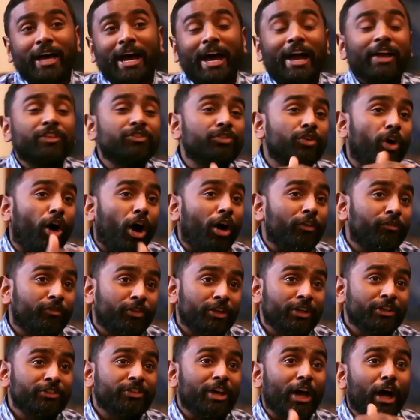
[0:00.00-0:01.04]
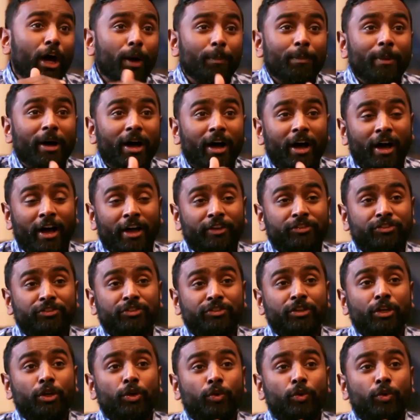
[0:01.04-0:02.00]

tithes and offerings help us